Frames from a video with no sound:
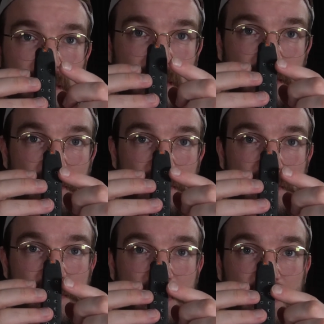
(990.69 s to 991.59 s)
if you
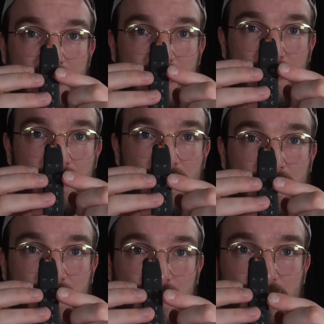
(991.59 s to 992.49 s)
see
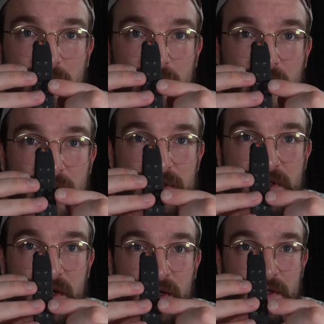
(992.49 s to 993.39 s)
the brass
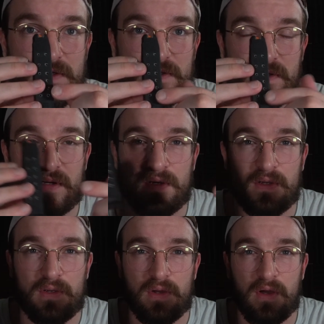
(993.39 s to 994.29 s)
case
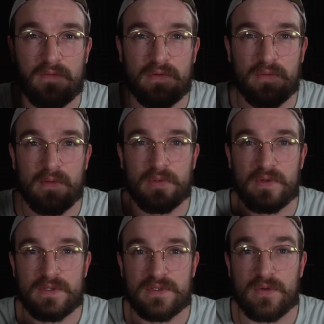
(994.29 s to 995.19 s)
of your
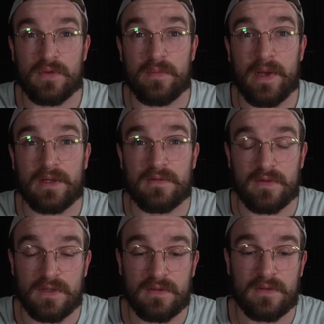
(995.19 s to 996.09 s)
ammunition on the back of
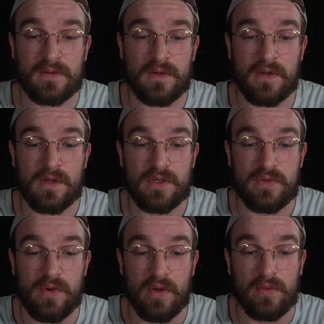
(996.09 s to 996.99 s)
it.
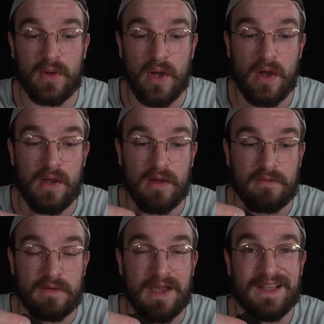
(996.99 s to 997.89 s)
You know, I
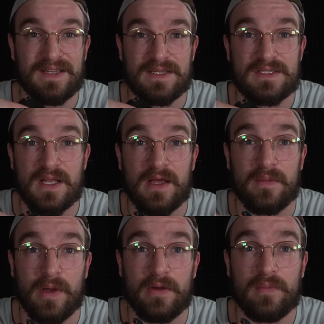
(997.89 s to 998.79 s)
have at least that
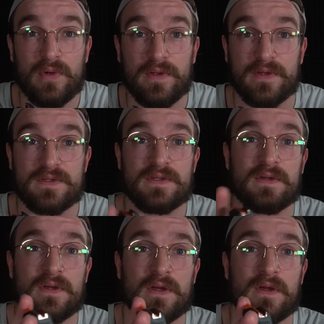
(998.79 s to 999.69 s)
amount of bullets.
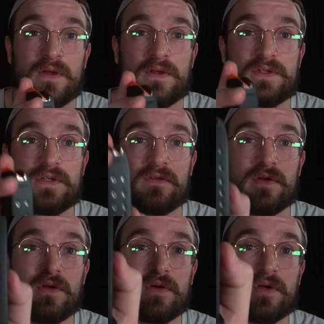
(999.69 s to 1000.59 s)
So if
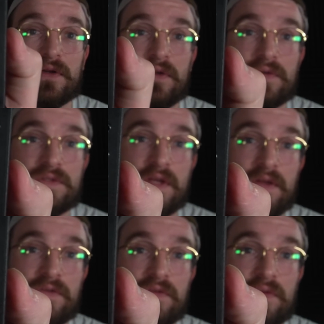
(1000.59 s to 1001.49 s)
you look, it goes
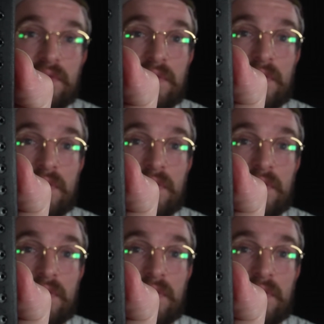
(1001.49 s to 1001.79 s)
down to